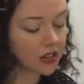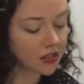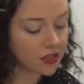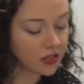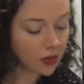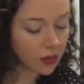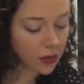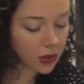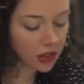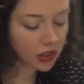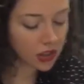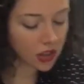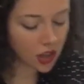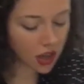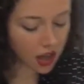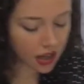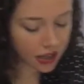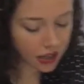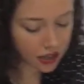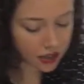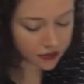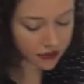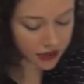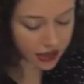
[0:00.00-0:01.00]
So a
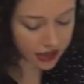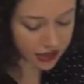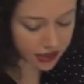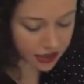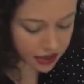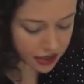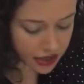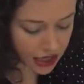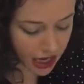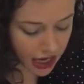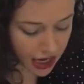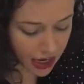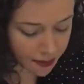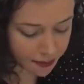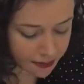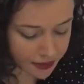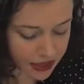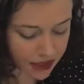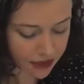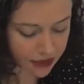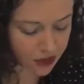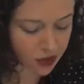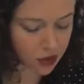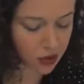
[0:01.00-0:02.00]
lot of the
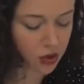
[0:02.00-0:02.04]
steps in the